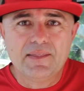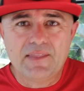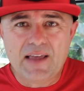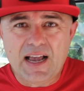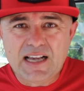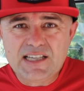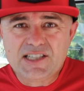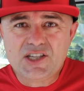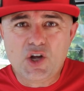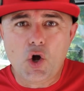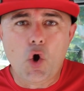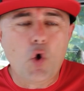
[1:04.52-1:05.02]

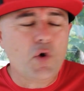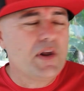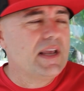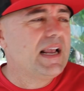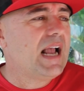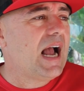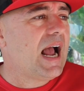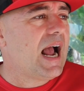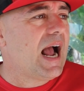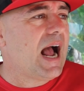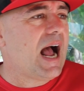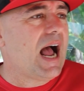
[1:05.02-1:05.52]
That's the only
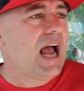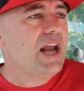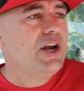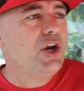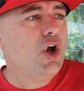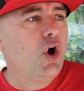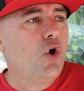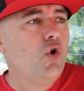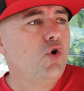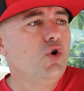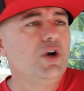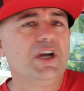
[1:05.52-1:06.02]
guy I
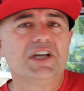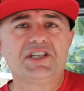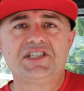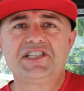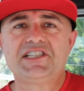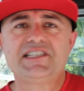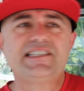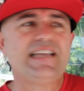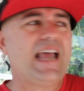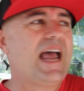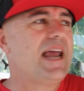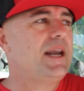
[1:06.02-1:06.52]
know who can
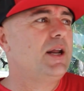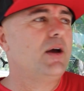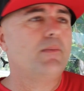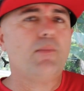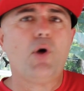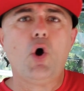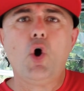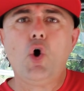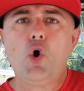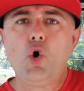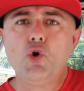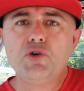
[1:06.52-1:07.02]
stand
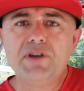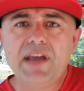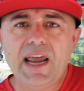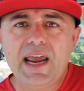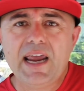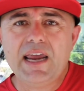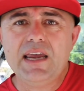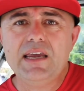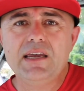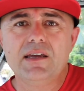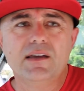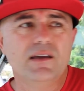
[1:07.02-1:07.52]
up all
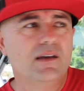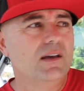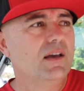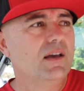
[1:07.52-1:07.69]
day,